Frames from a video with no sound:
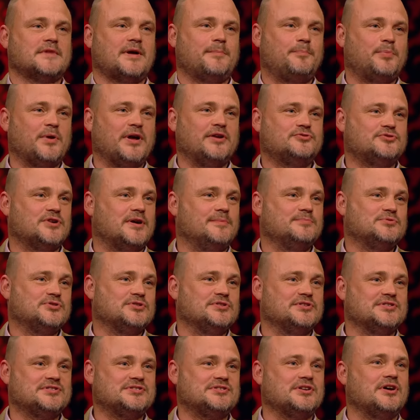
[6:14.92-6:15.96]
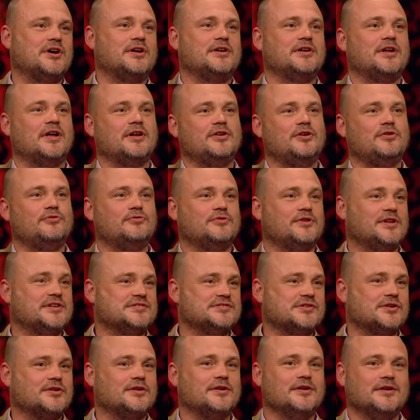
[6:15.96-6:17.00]
I played drums on the side and I knew that
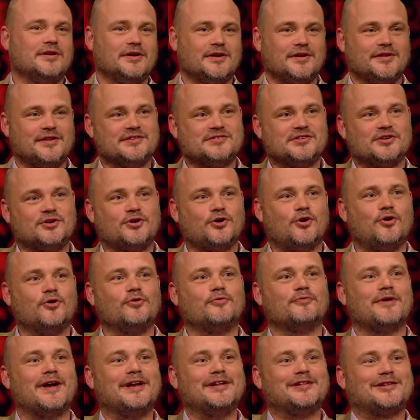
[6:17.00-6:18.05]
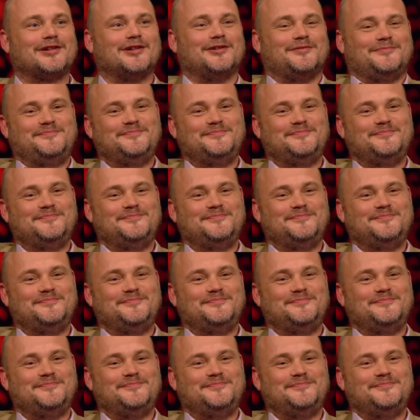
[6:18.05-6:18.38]
there's a gong rental